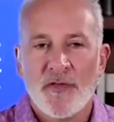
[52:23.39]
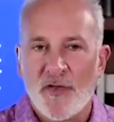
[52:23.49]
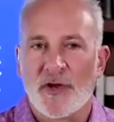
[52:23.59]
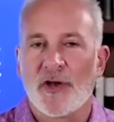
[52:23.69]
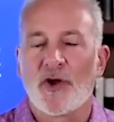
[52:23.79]

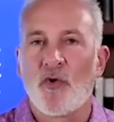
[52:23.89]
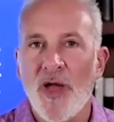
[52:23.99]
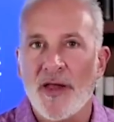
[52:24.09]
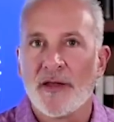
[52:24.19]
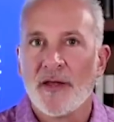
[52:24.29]
they're going to
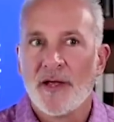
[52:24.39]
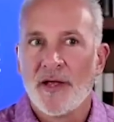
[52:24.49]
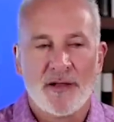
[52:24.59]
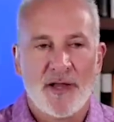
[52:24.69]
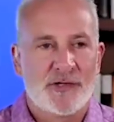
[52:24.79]
quit
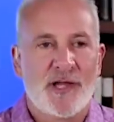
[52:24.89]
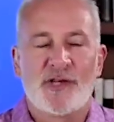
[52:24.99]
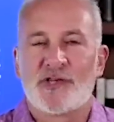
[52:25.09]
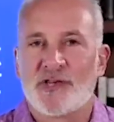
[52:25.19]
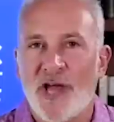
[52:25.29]
unless
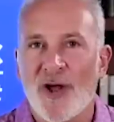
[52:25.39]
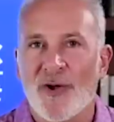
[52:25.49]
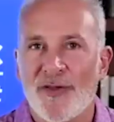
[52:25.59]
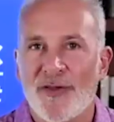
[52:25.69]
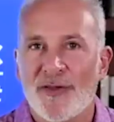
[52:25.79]
they share
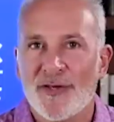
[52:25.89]
in